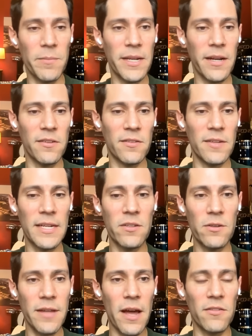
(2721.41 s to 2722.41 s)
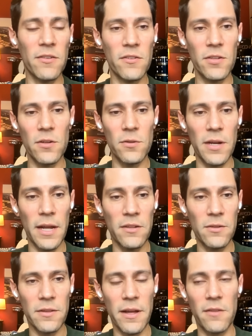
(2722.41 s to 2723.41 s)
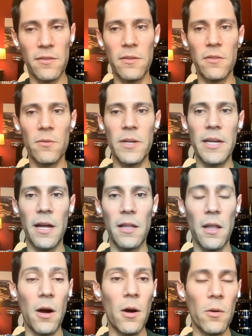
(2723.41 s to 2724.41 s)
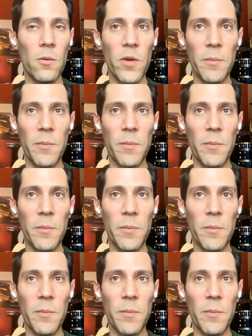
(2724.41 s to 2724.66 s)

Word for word: because in 2002 and 2003 alone,